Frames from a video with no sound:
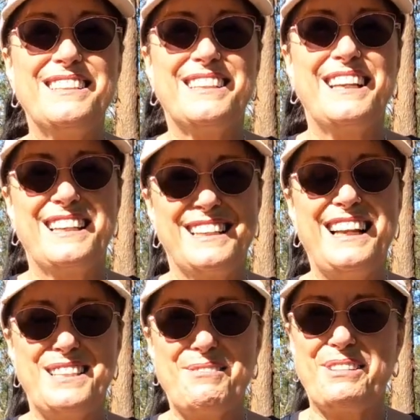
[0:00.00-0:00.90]
To think
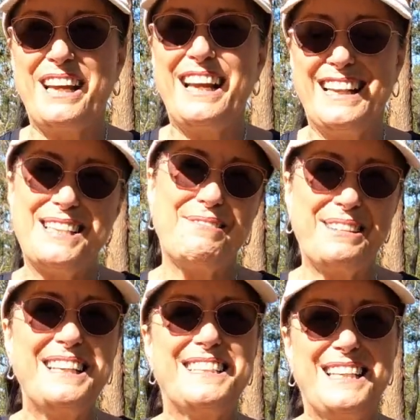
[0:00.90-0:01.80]
that's what
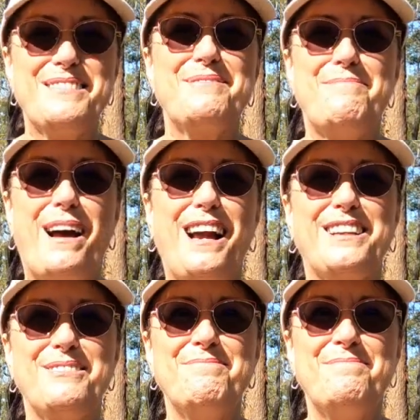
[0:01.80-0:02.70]
they did
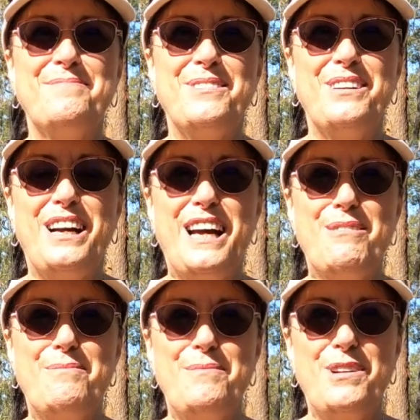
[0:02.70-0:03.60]
back
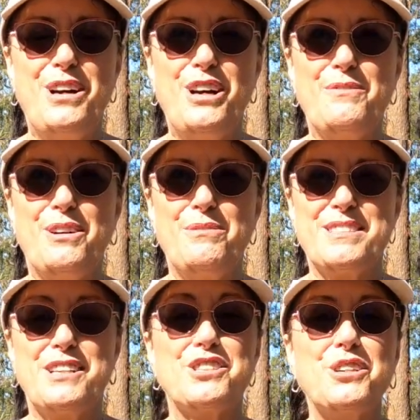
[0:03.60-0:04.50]
over, what's
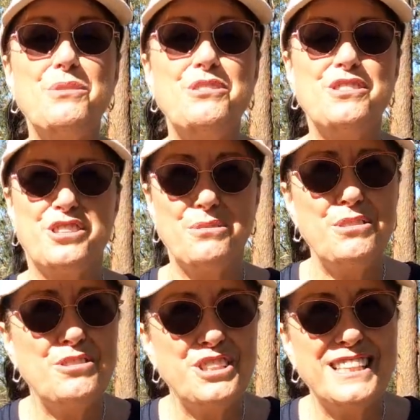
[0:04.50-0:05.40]
that,
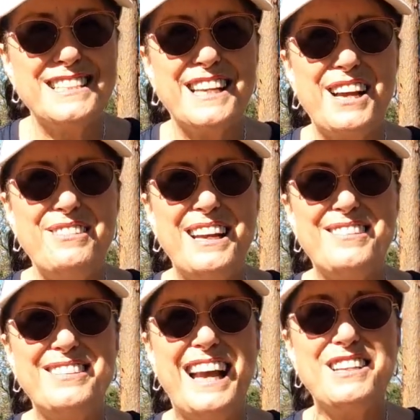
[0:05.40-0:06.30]
200 years ago
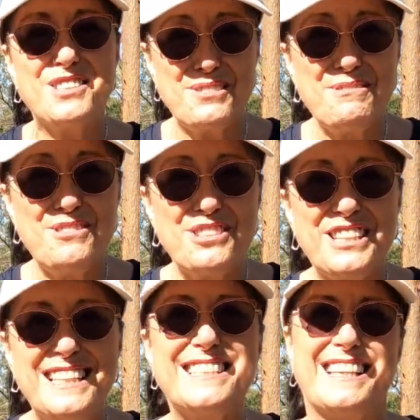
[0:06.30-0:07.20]
now? Yeah, 200
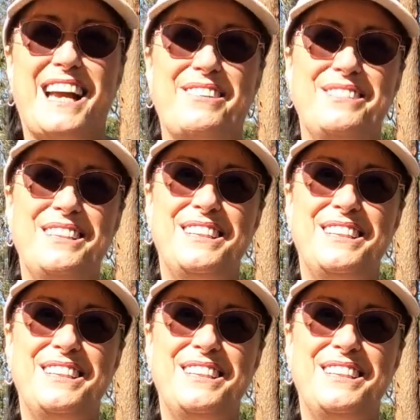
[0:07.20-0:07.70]
years ago.